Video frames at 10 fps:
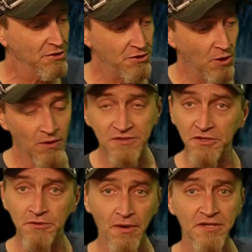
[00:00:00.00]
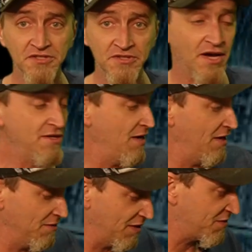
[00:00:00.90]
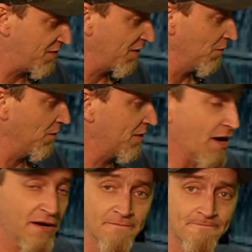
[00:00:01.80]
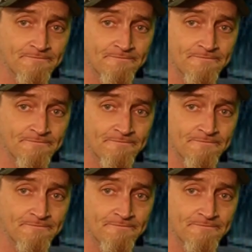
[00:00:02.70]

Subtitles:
You know, it's a great set, and let's take a look at it.